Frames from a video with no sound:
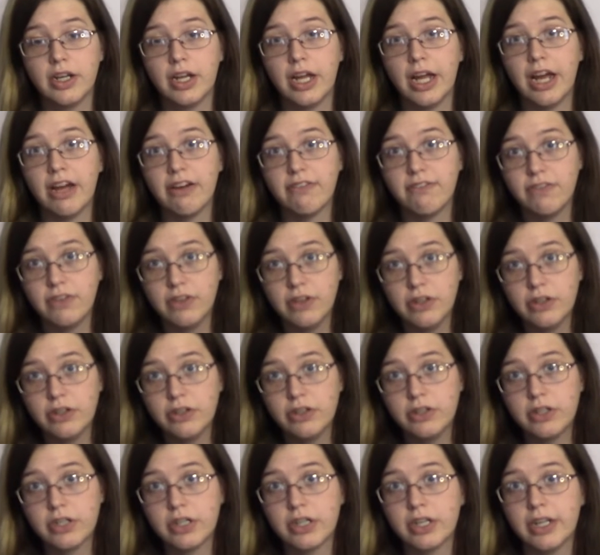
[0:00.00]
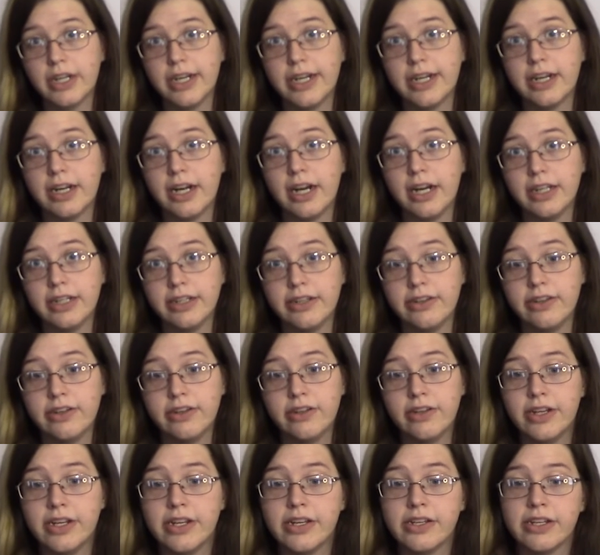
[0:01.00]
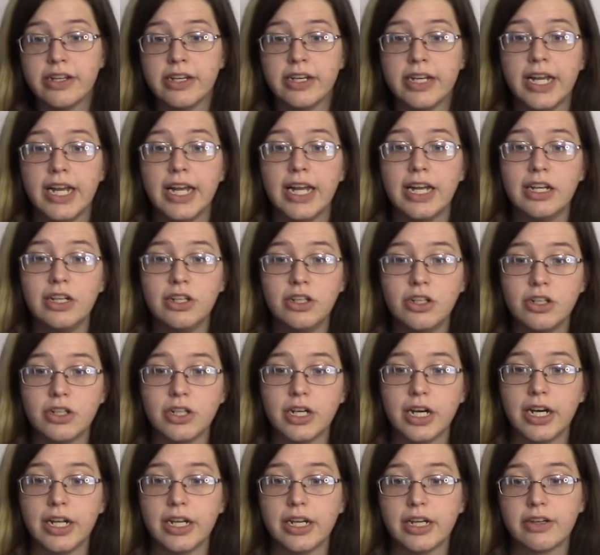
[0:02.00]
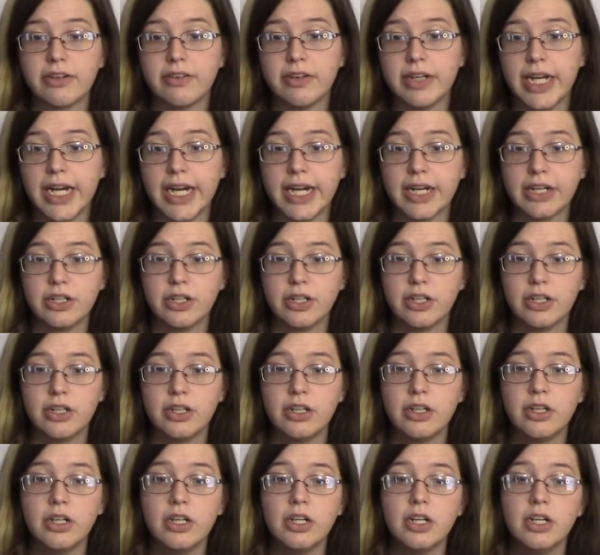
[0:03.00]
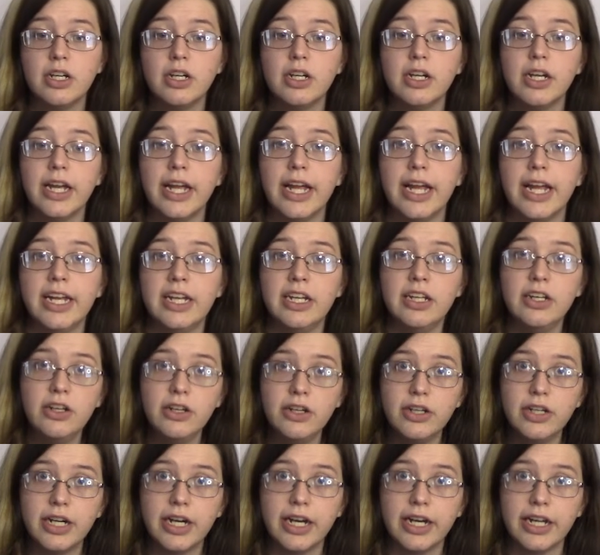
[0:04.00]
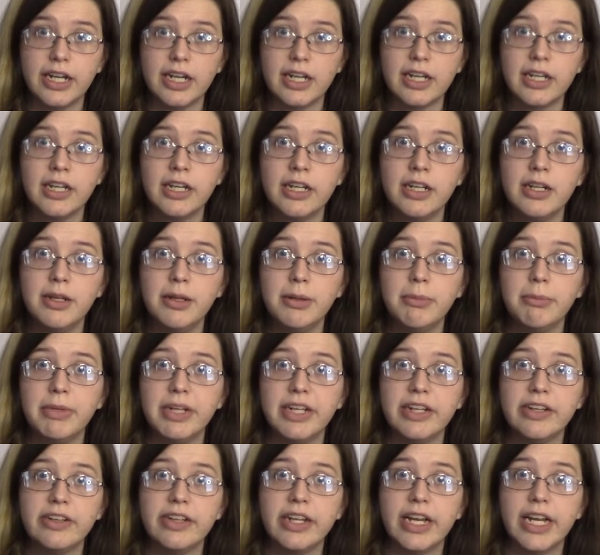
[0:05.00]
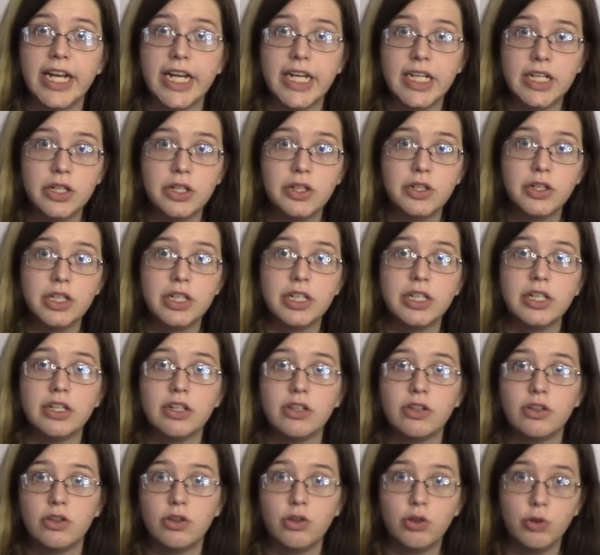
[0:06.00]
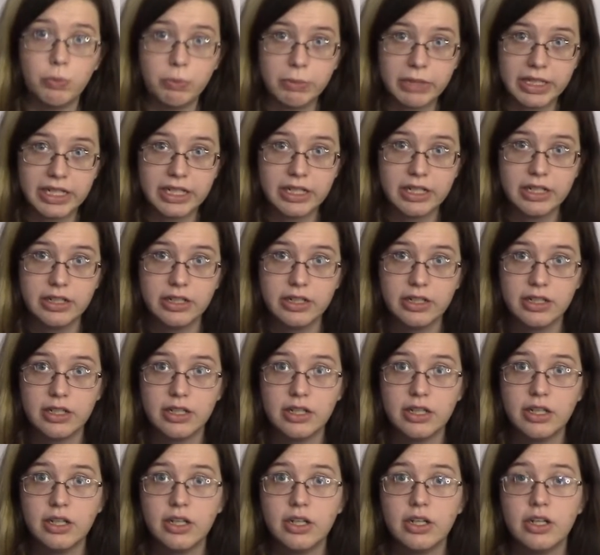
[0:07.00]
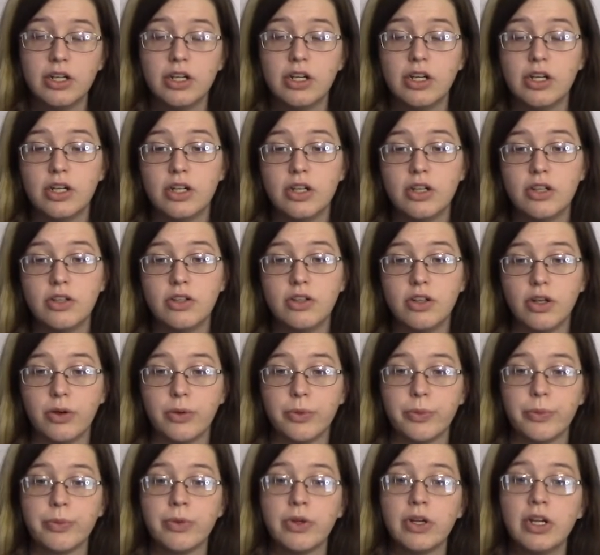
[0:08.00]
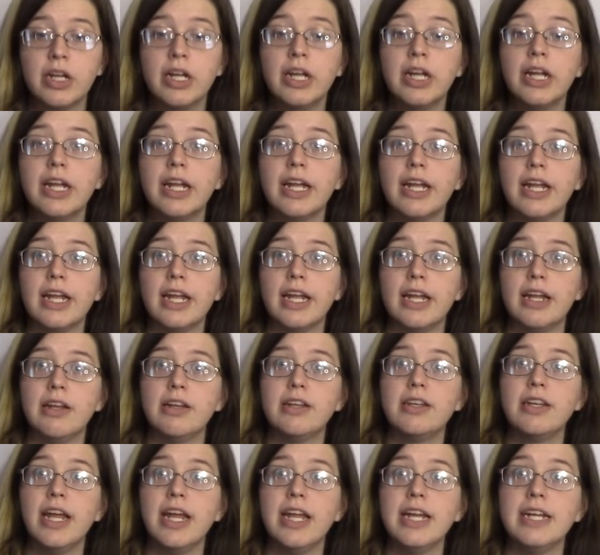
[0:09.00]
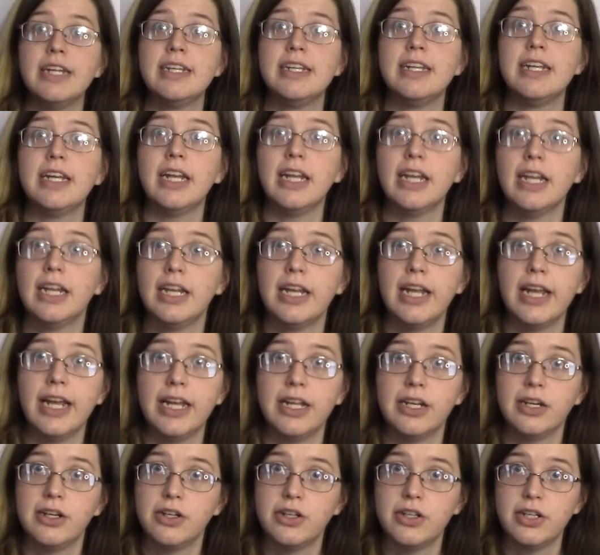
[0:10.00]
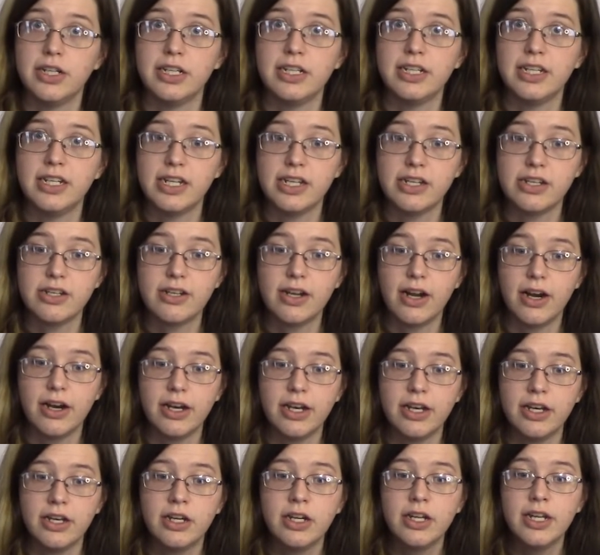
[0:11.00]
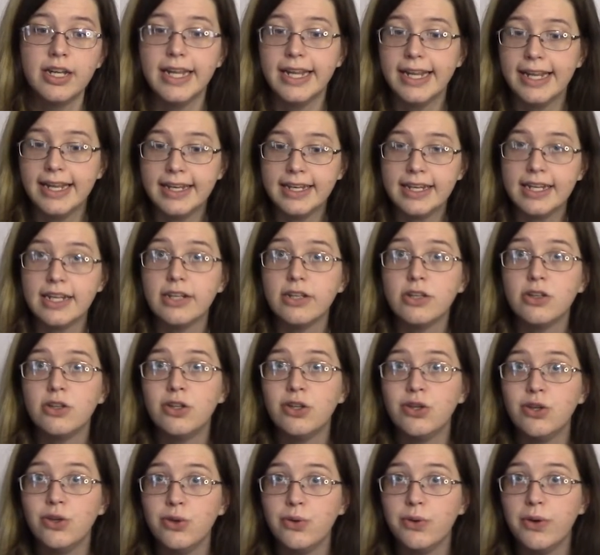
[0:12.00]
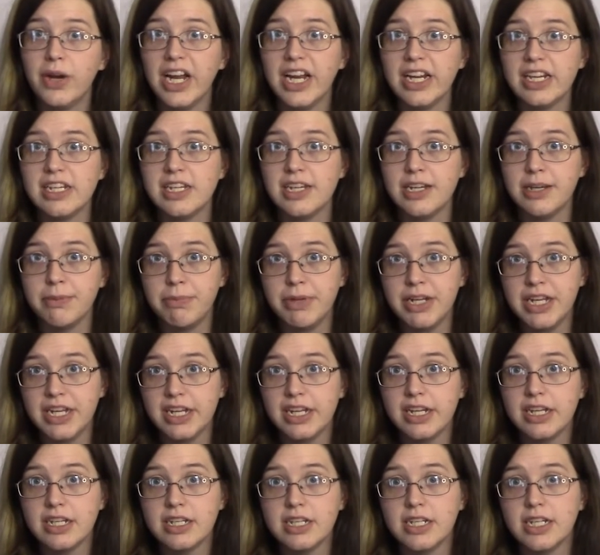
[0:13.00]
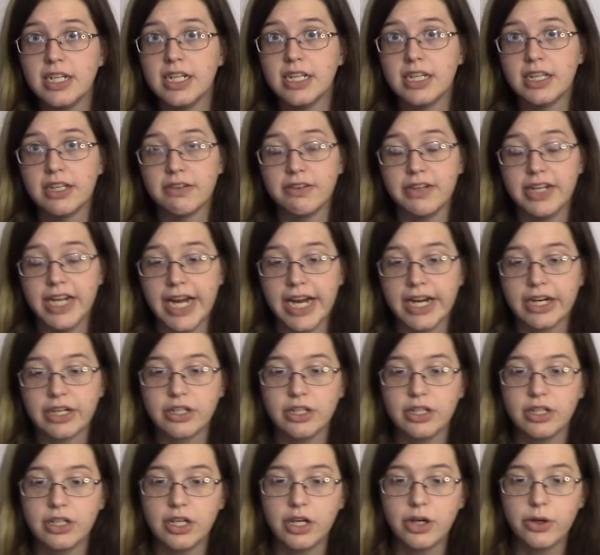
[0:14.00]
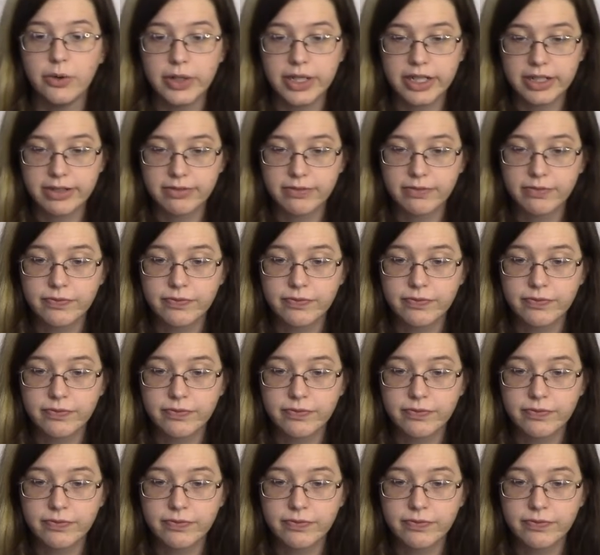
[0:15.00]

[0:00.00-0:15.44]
At first, glycolysis is an endergonic reaction. Endergonic means energy consuming. So, it takes in energy to get started. It needs 2 ATP to get the reaction going.